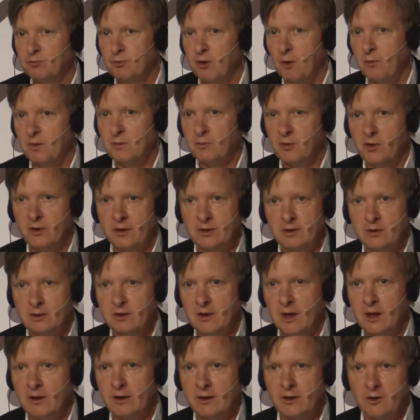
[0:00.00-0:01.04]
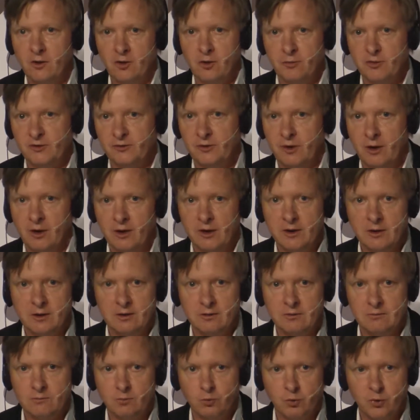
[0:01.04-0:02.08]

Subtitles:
probably been the only herbicide in